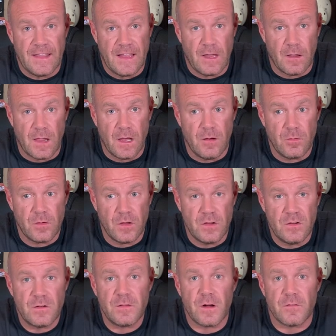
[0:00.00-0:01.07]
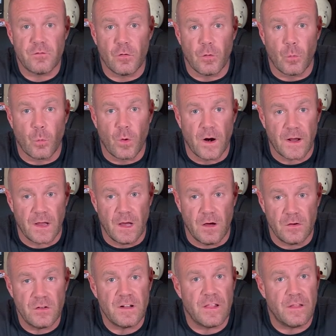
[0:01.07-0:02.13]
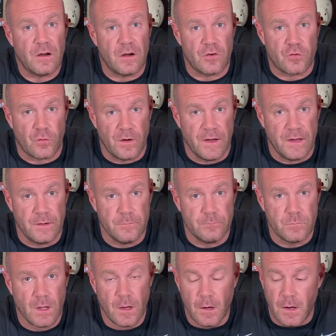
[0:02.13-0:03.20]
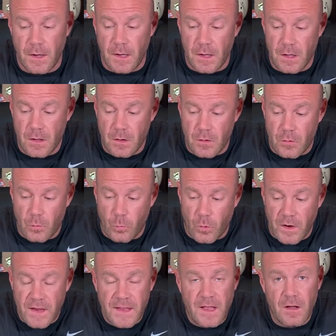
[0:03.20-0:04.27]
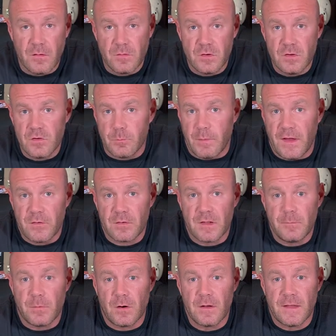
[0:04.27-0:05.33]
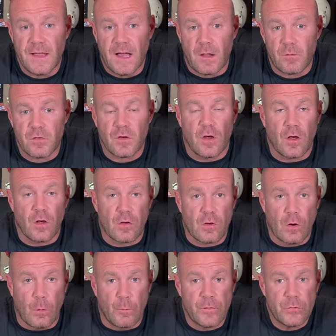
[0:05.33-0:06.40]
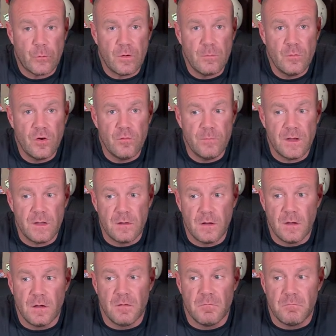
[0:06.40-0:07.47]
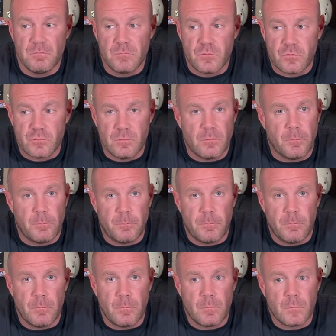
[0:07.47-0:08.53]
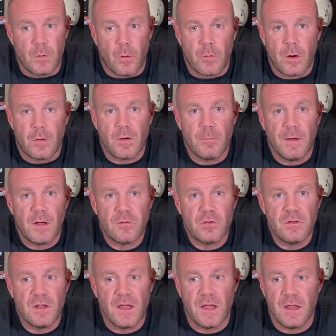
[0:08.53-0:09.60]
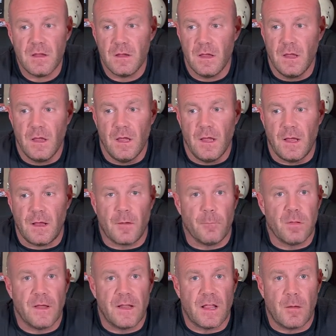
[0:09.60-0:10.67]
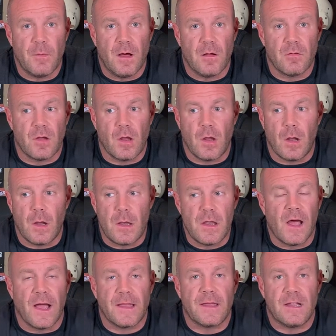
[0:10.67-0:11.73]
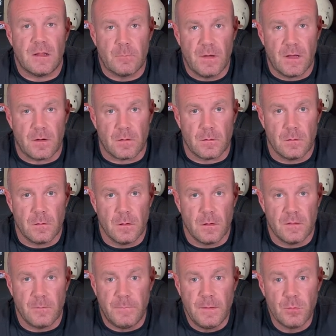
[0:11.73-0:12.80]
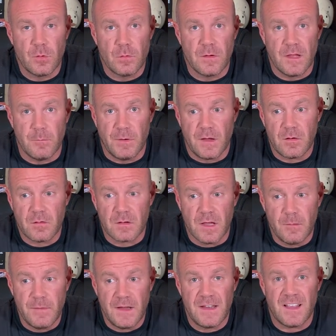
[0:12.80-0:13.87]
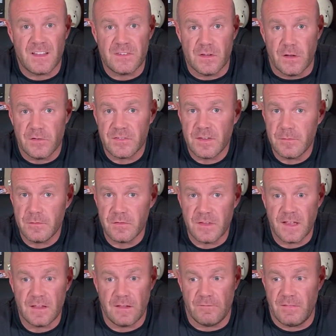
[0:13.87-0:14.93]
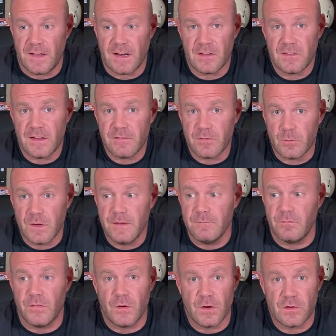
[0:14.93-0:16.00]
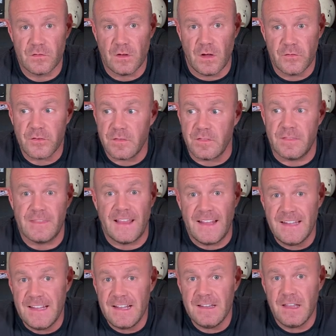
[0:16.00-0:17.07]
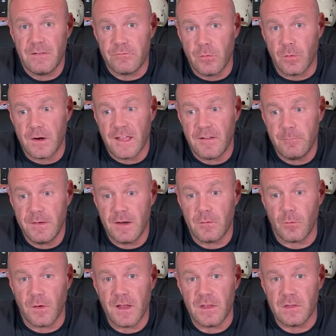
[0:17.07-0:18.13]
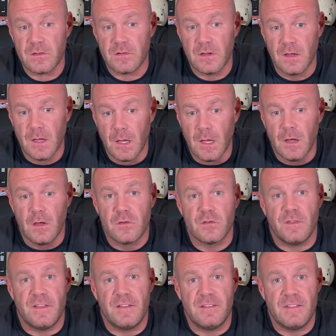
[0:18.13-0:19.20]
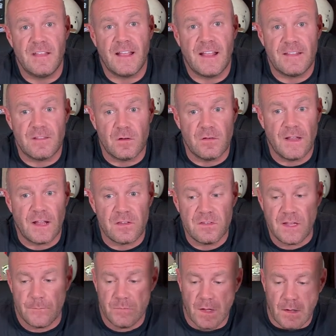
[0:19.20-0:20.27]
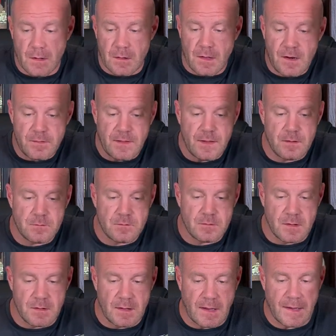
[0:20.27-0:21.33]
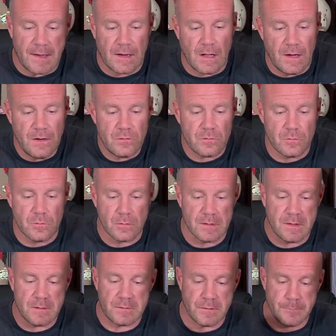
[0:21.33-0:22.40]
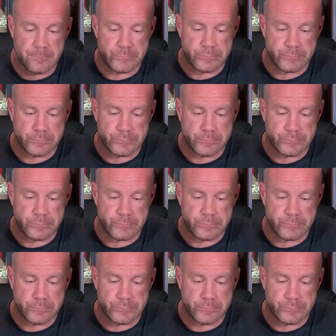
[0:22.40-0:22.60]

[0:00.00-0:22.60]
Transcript: the hell out, you're there for a workout. You're not there to train. Working out, you're just basically burning calories, going through a movement, going on about your day, and complaining about not getting better. The people who get better come in exhausted set. If they got a set of 3, they're exhausted. They need that 4.5 minute rest so that they get their next set. A lot of things in high school is